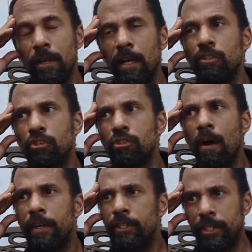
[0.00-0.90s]

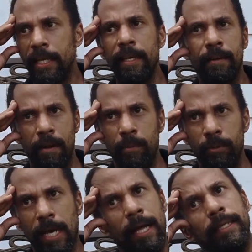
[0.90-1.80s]
astonishing in their
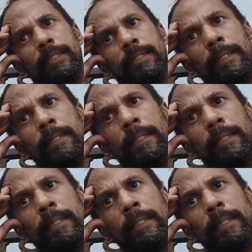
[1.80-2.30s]
brutality.